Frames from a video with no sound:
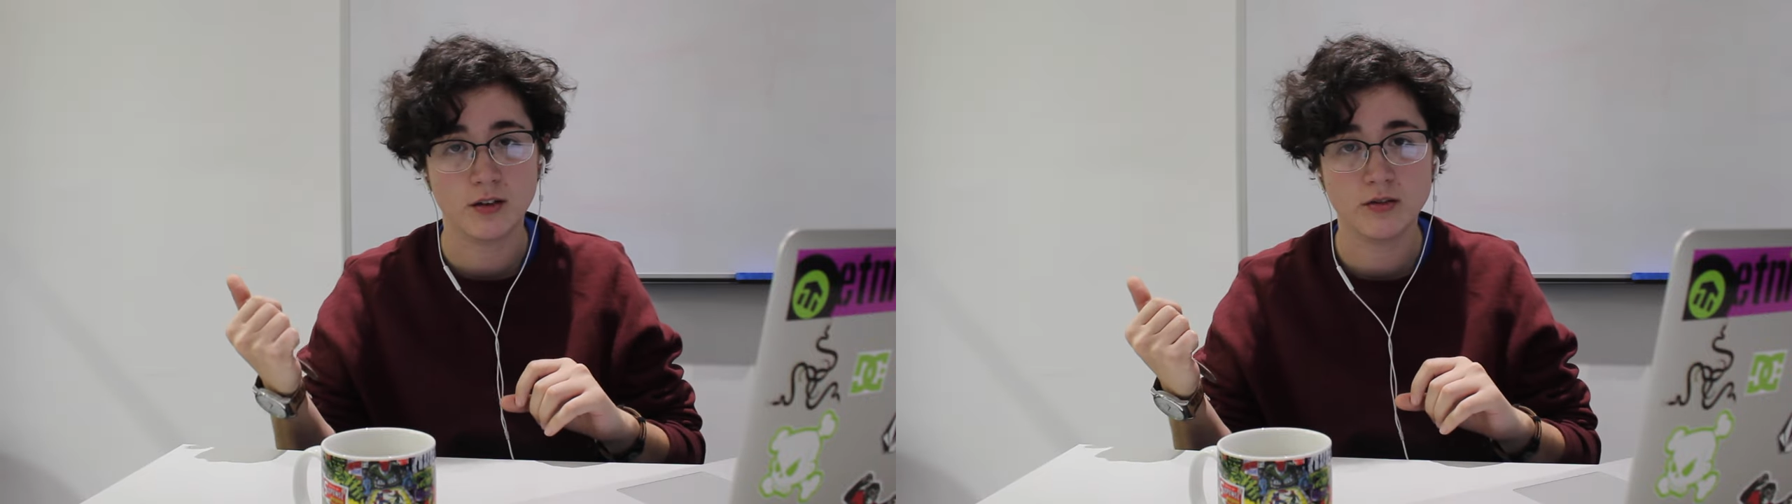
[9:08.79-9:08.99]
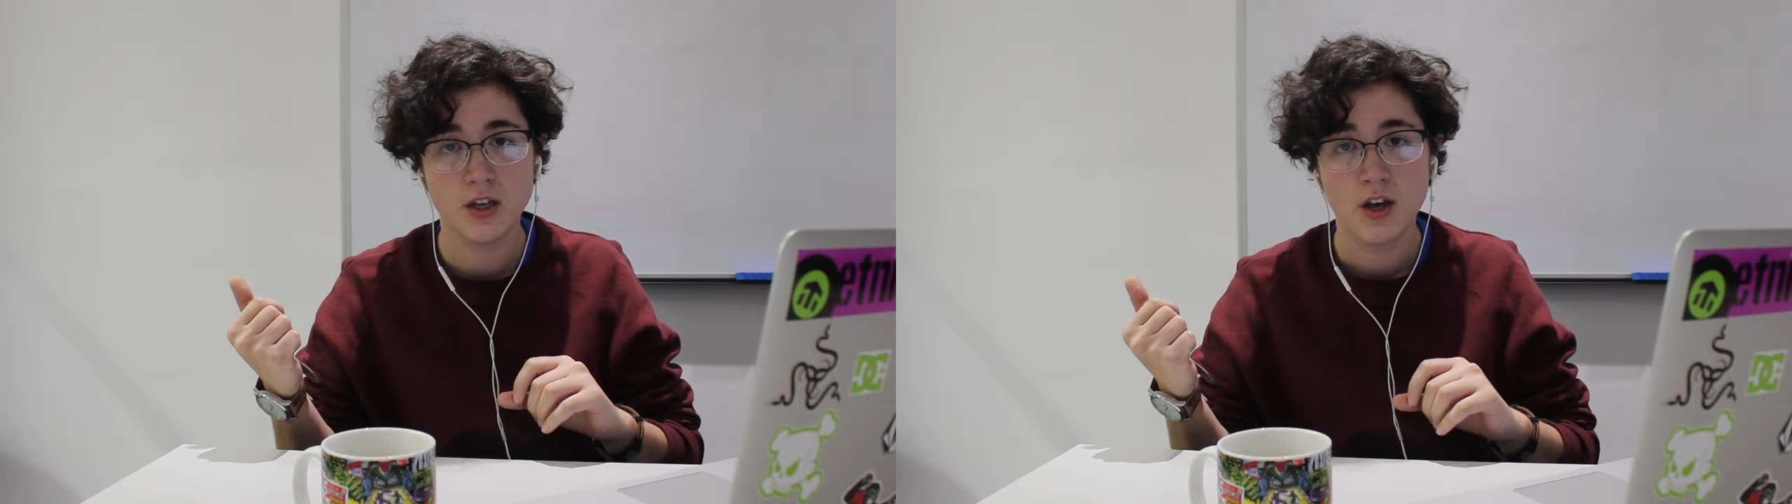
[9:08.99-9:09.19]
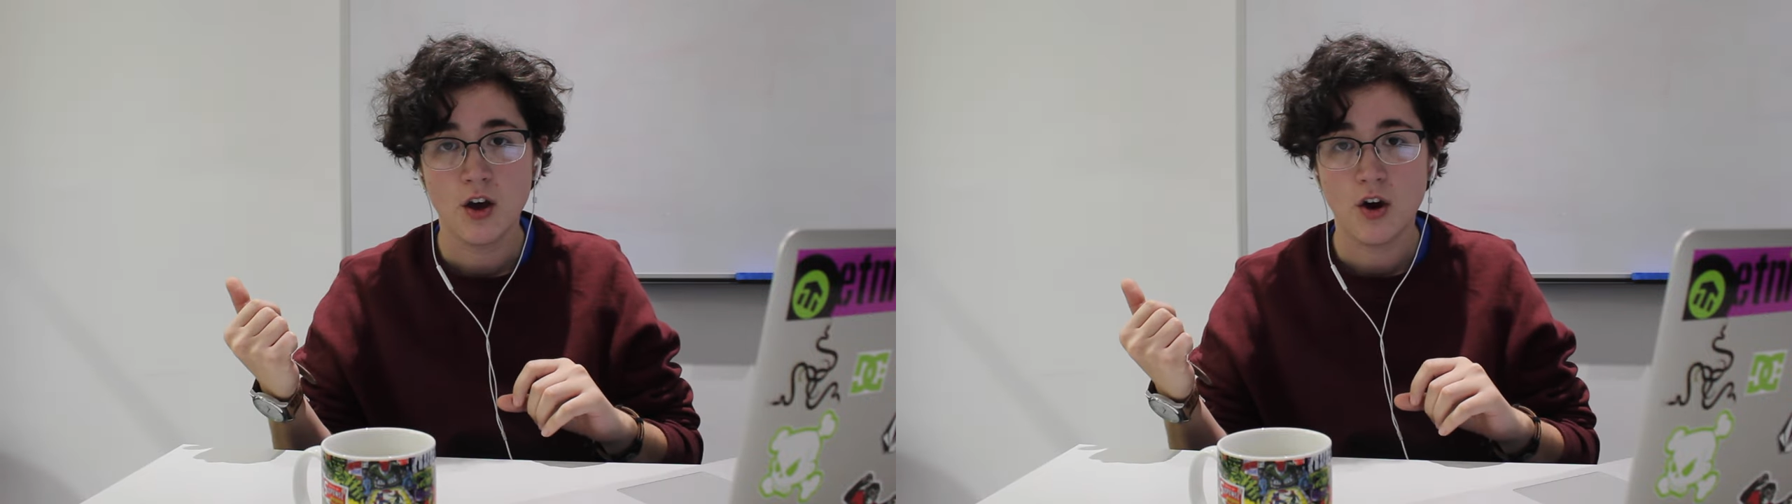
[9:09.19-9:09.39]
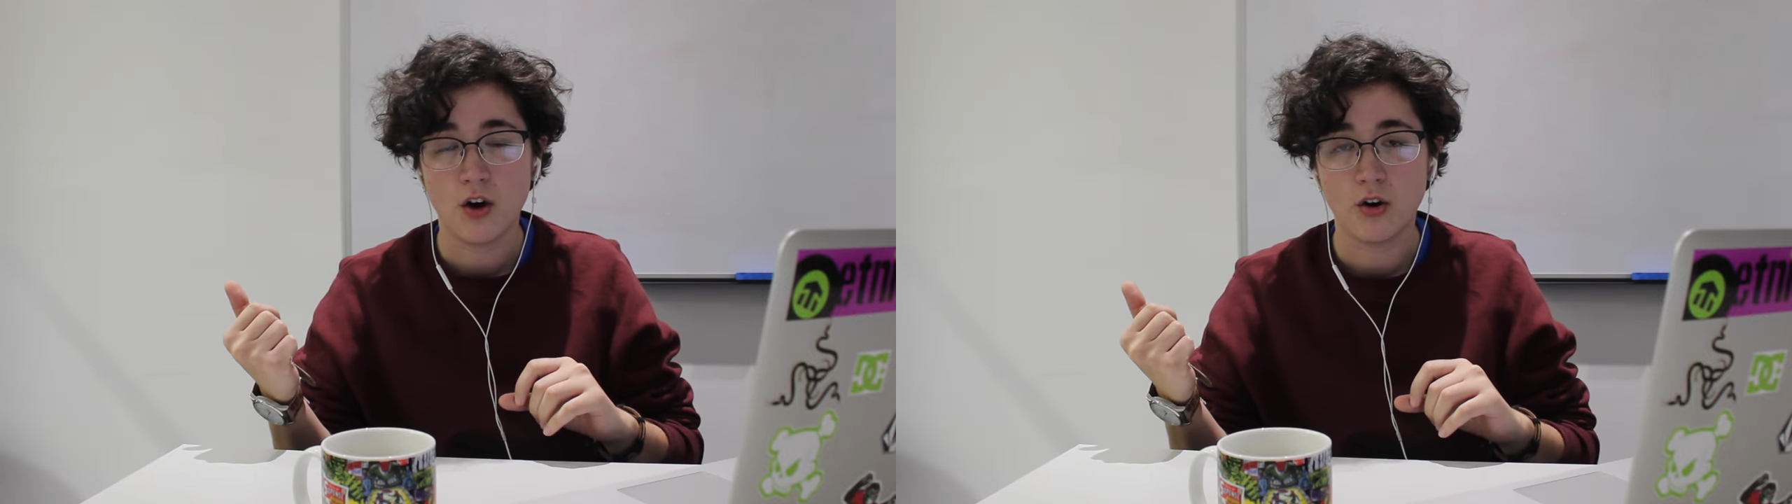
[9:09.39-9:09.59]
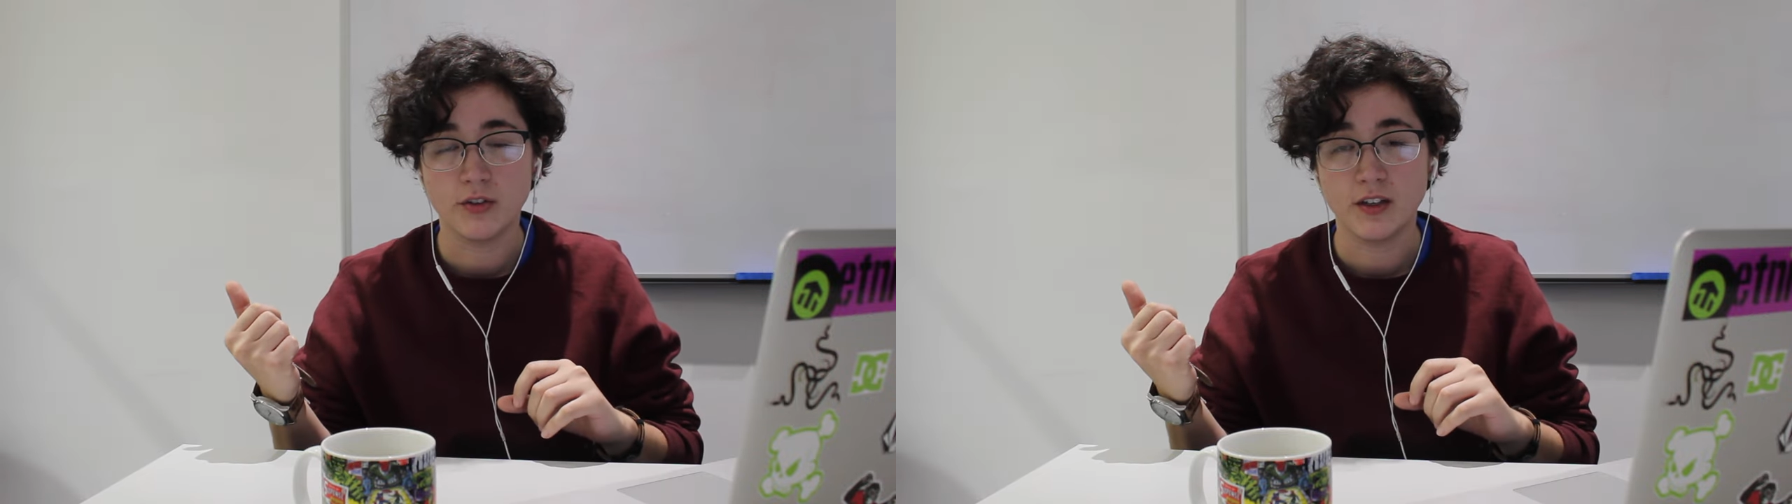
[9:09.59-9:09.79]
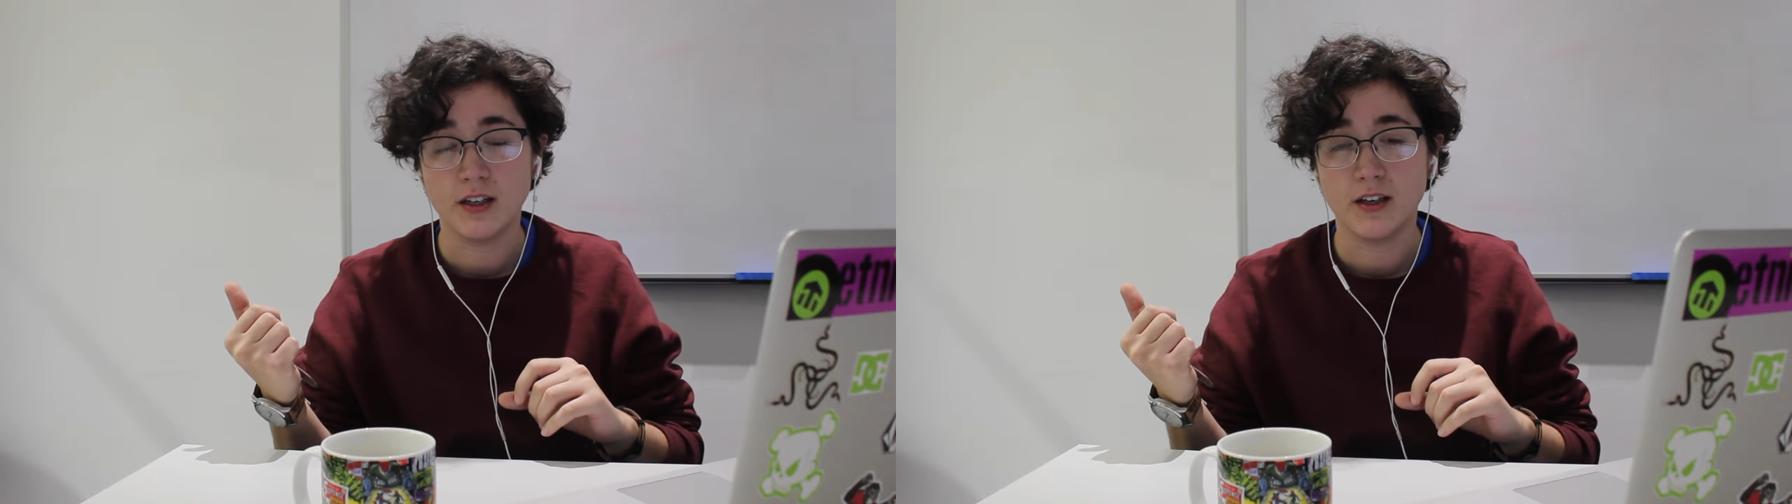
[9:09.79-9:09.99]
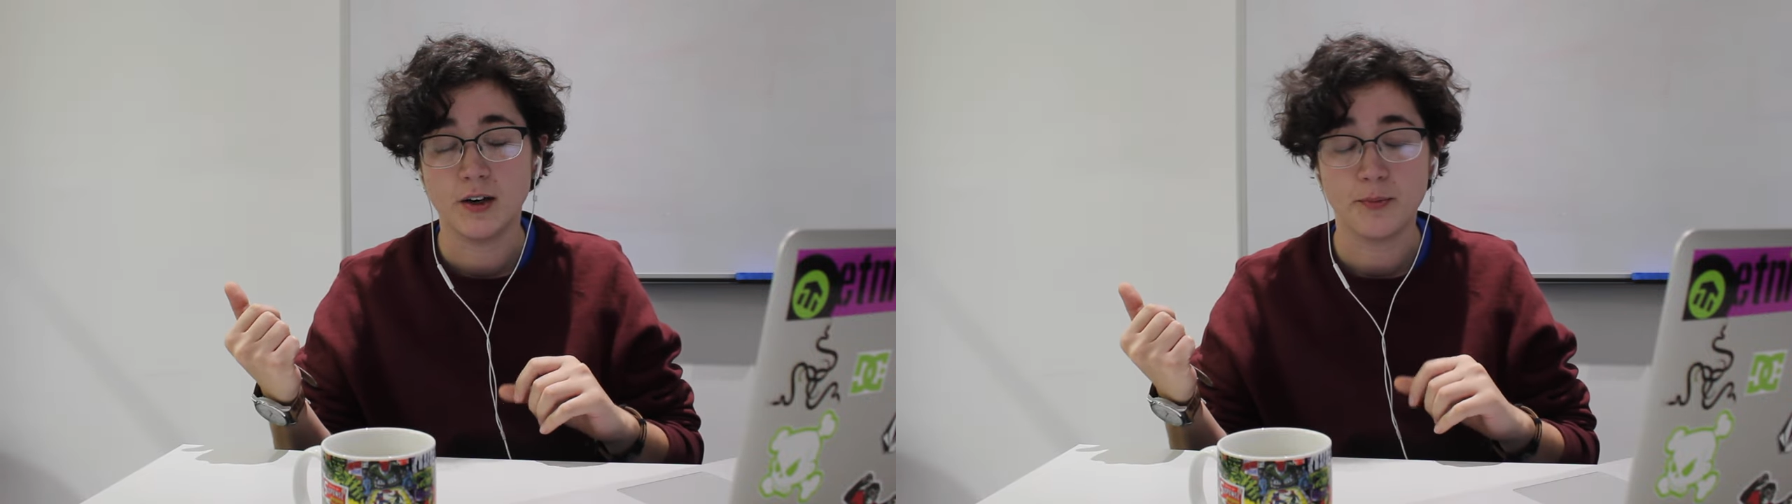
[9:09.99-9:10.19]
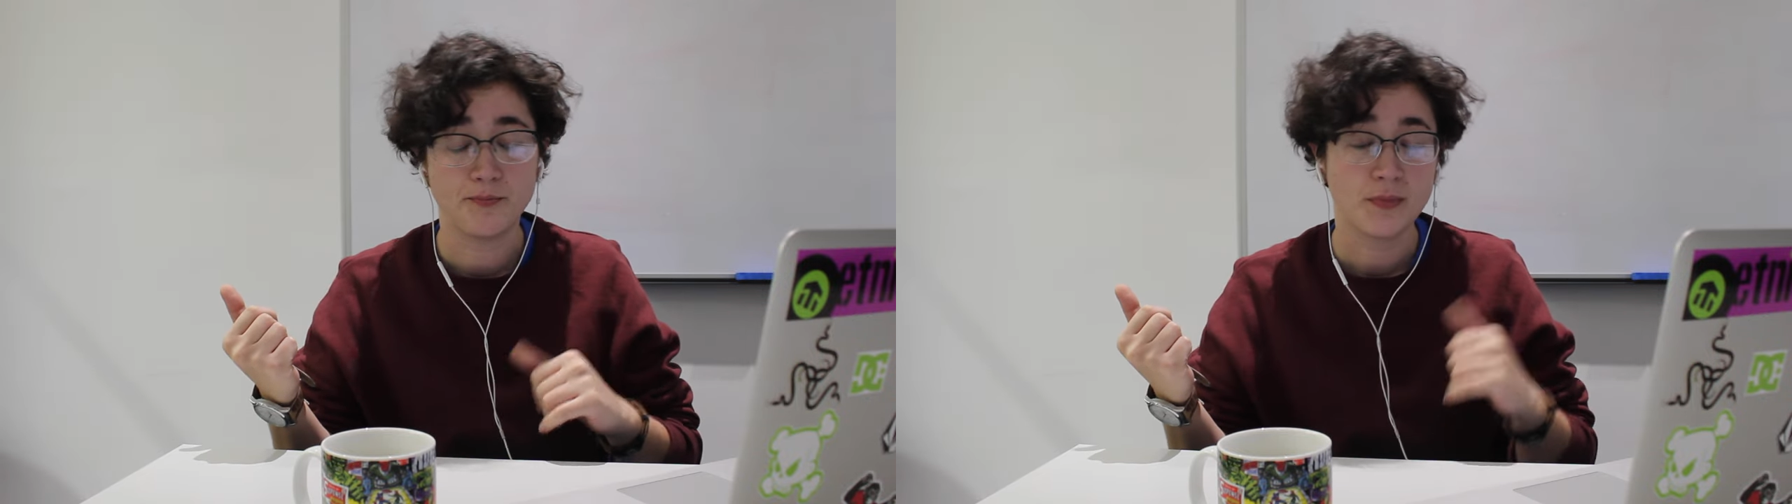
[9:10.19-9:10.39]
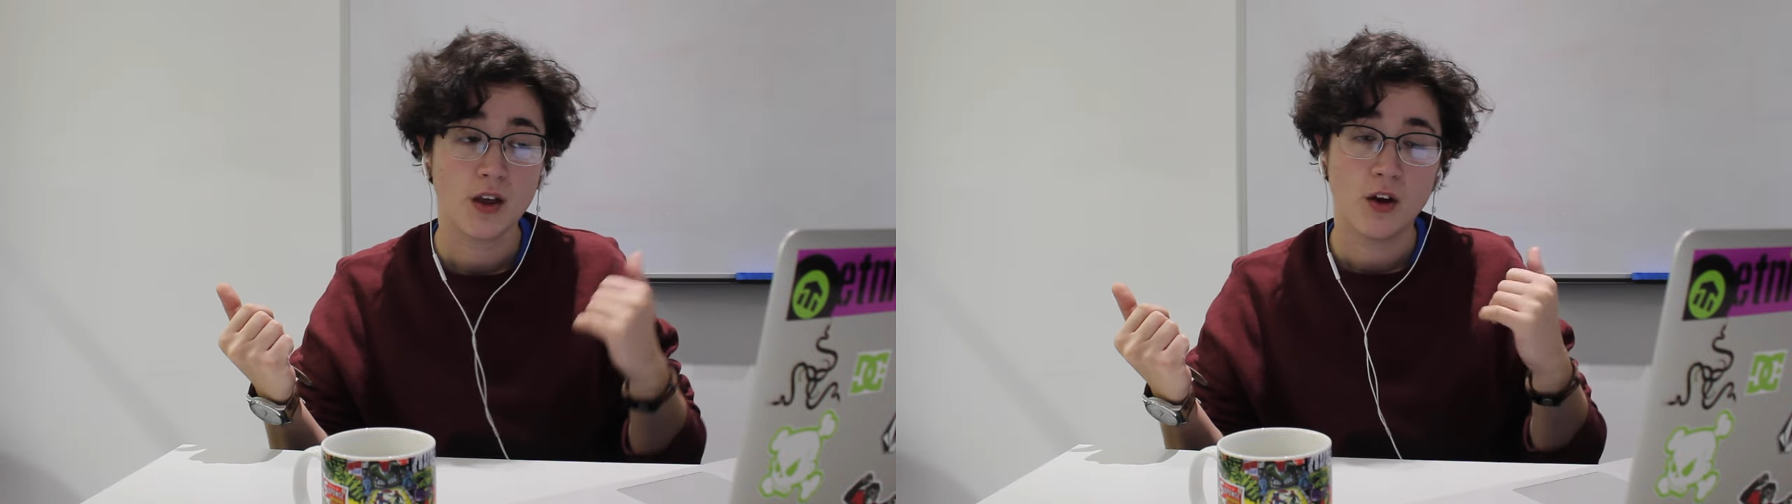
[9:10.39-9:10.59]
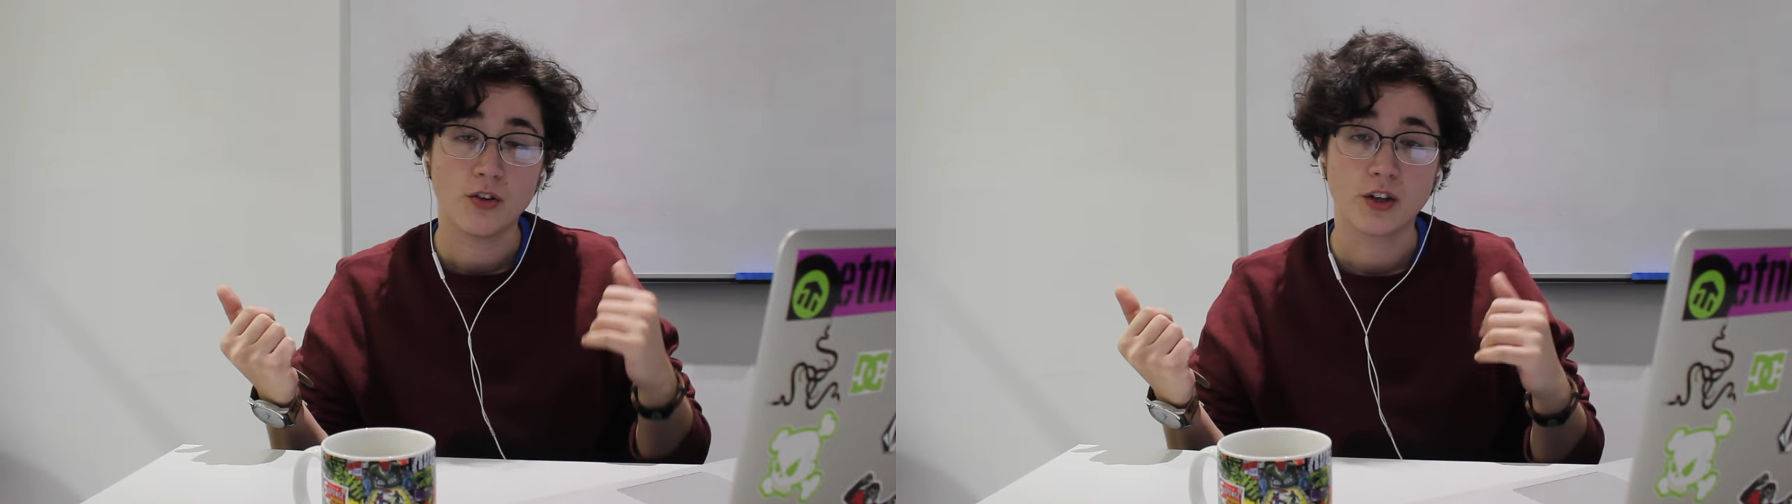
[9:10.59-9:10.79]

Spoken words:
shout on the